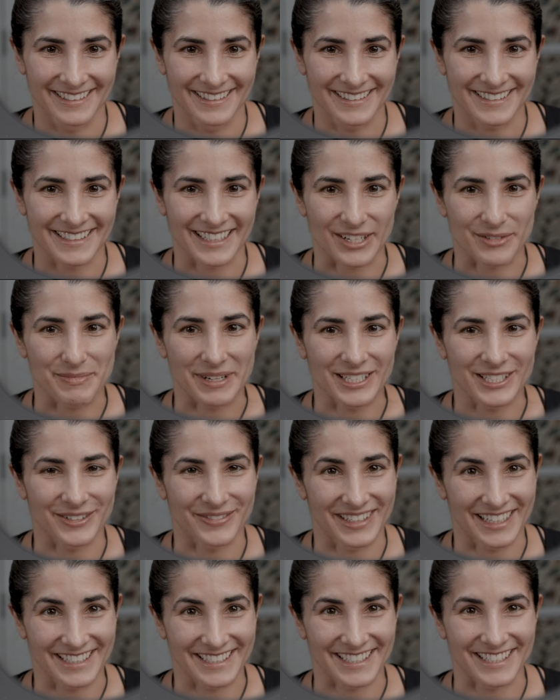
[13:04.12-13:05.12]
See how
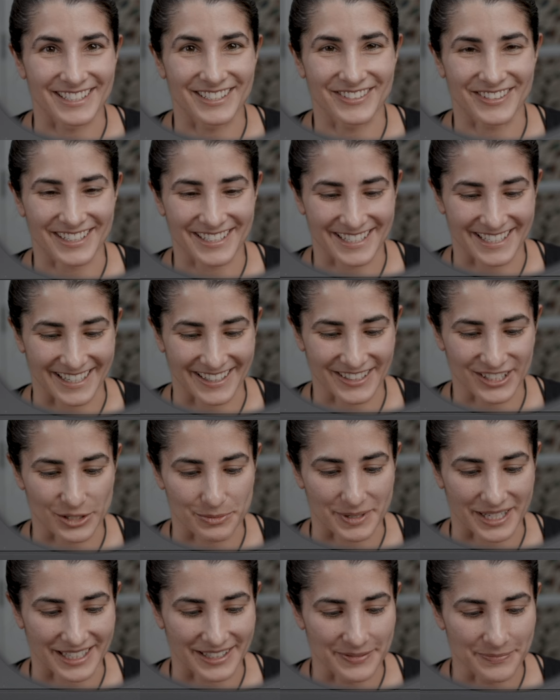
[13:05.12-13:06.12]
Beethoven has us stretching out a little
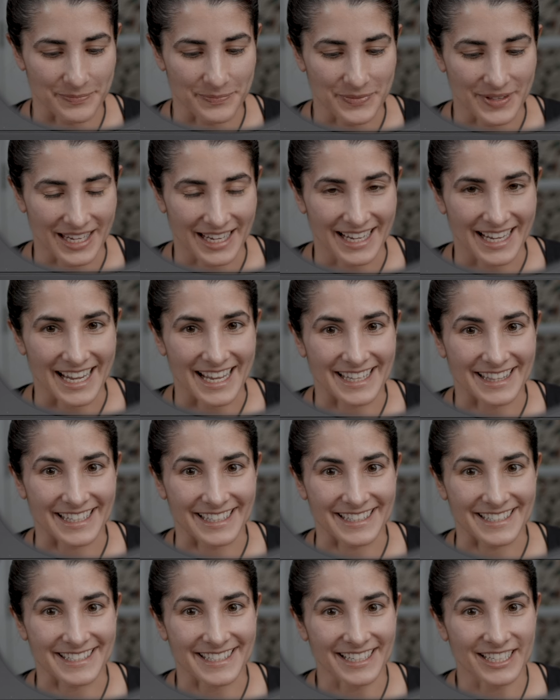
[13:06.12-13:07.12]
bit. And then
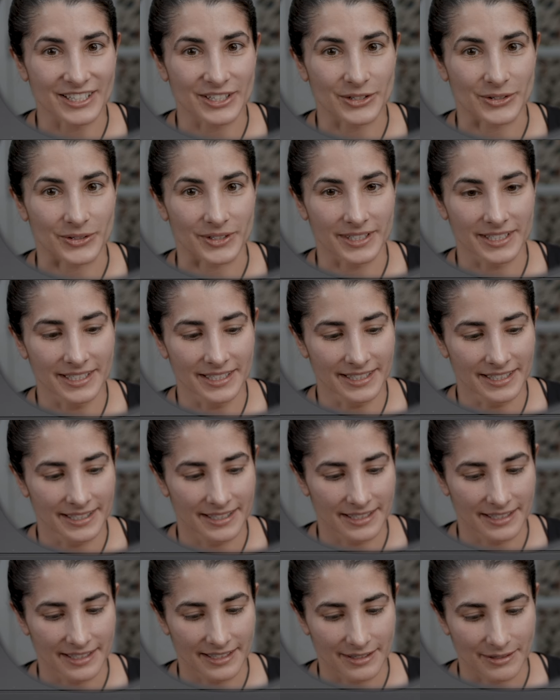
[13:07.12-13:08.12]
the second chord,
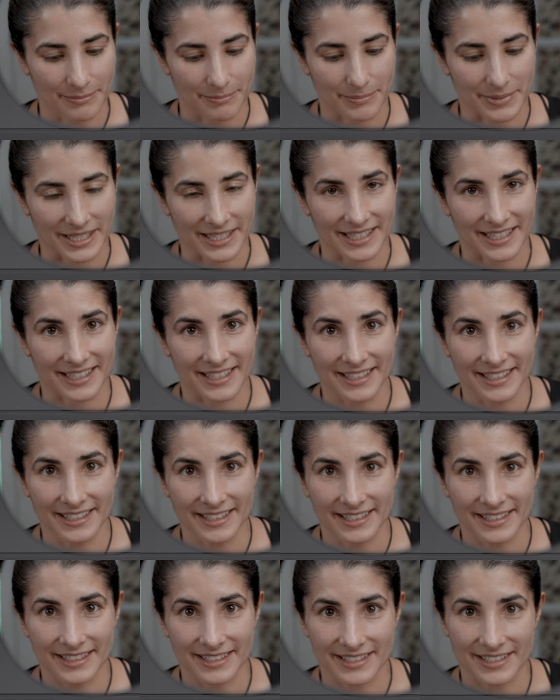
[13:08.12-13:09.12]
B,
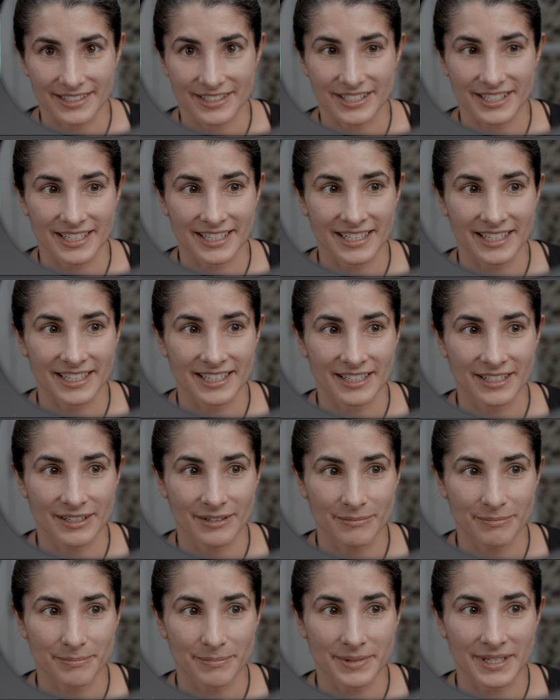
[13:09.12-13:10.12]
G,
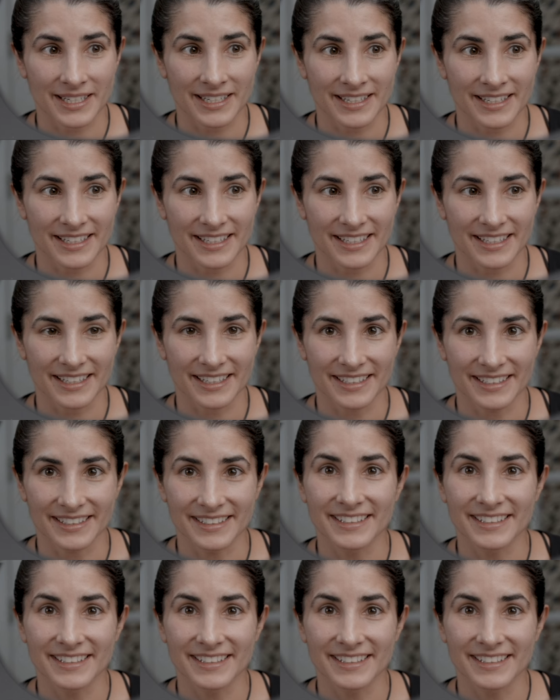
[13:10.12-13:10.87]
B.